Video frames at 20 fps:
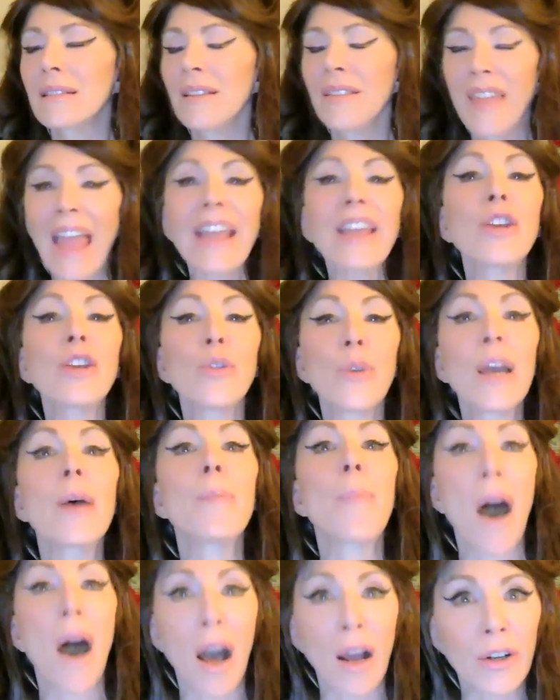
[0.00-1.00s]
Thank you,
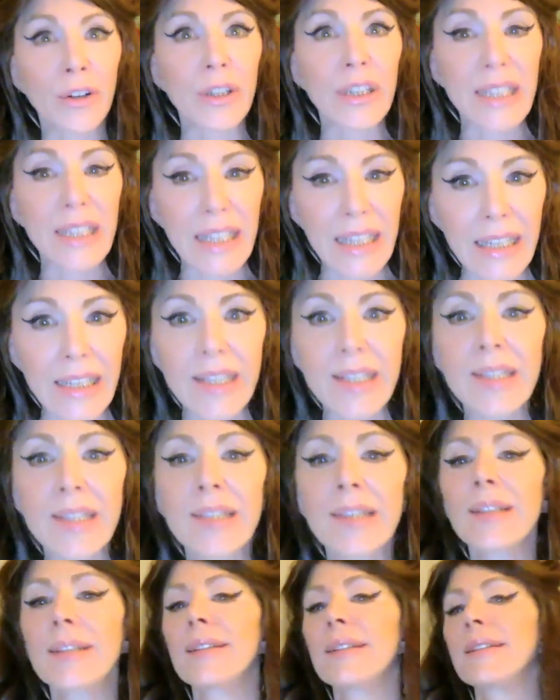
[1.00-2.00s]

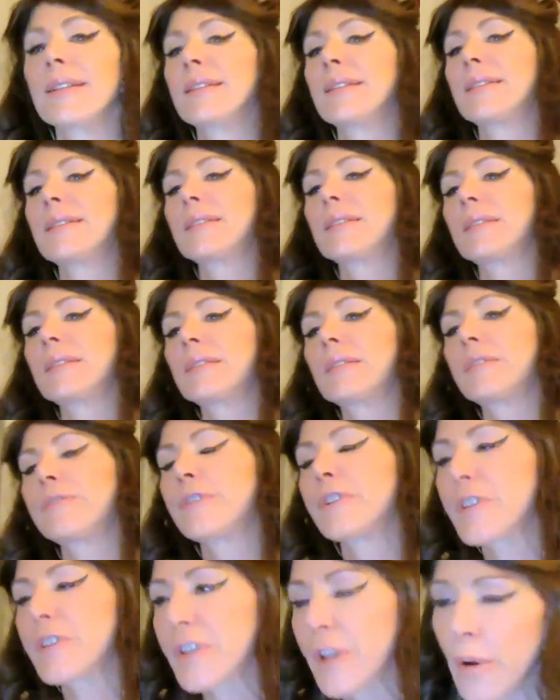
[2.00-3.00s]
Hippocrates,
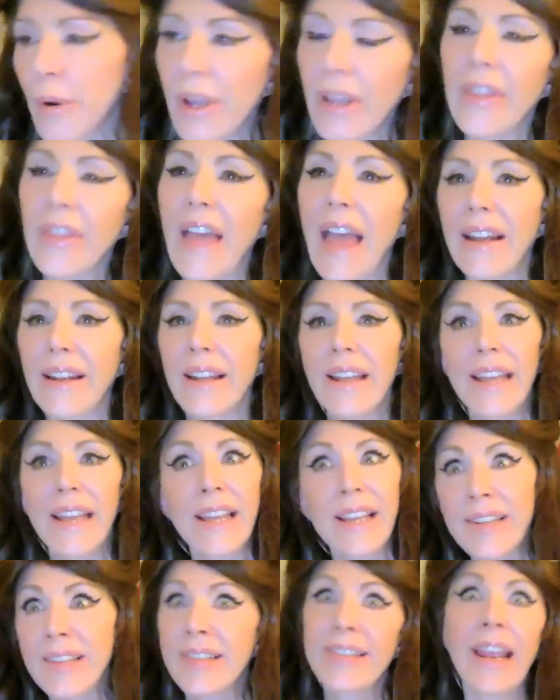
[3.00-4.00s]
for sowing that
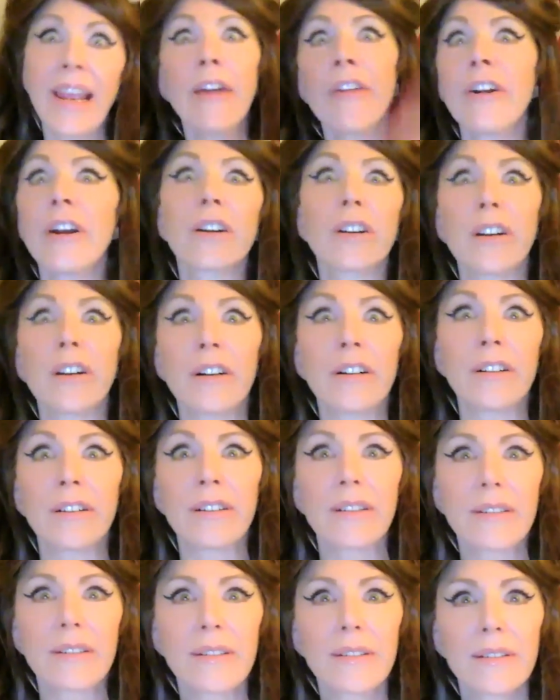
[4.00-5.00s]
hysterical
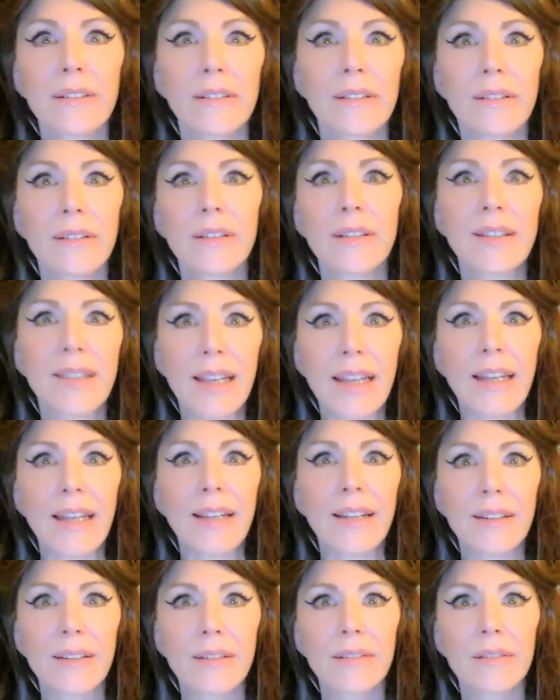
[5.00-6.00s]

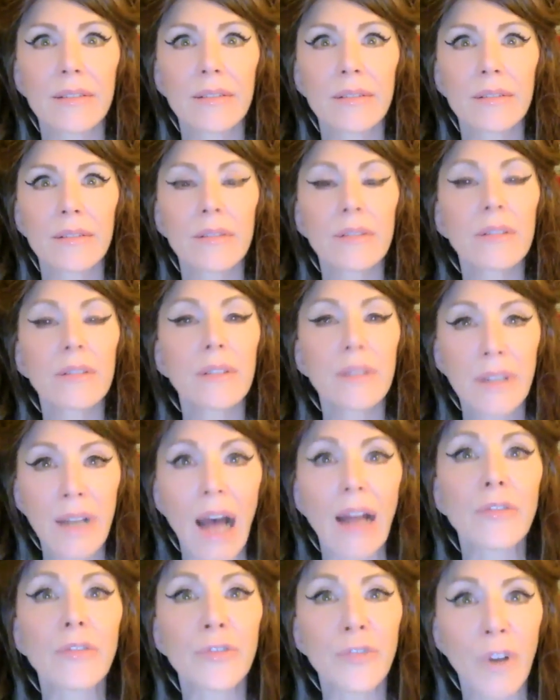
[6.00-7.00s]
seed.
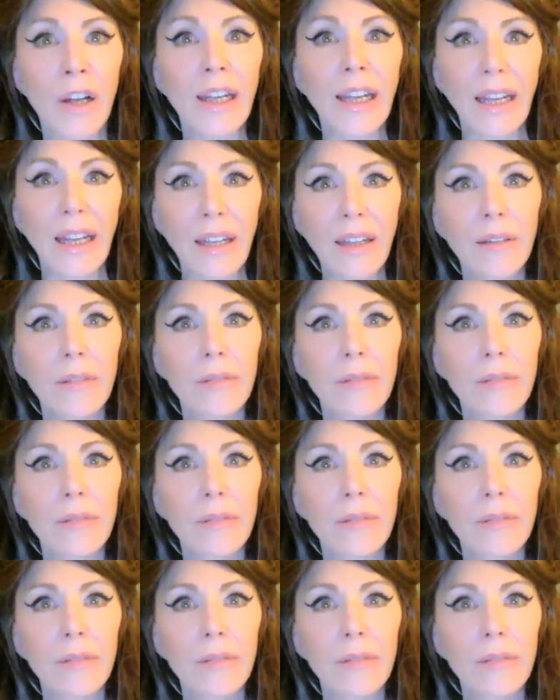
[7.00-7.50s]
Not funny.